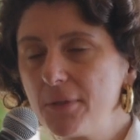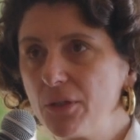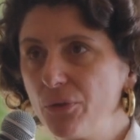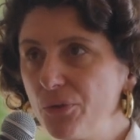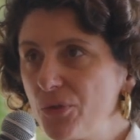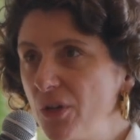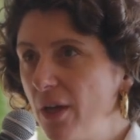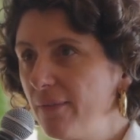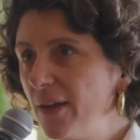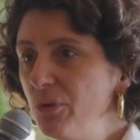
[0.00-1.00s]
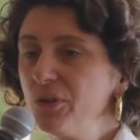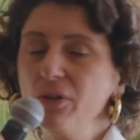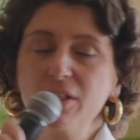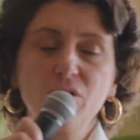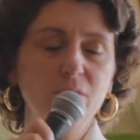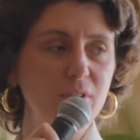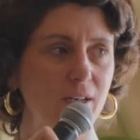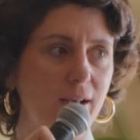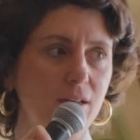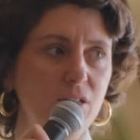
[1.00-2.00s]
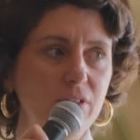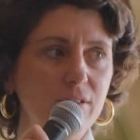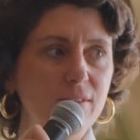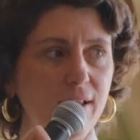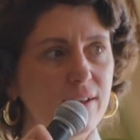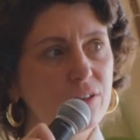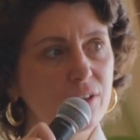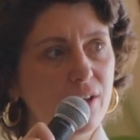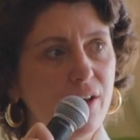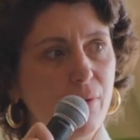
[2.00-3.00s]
because they look a little bit like living dead,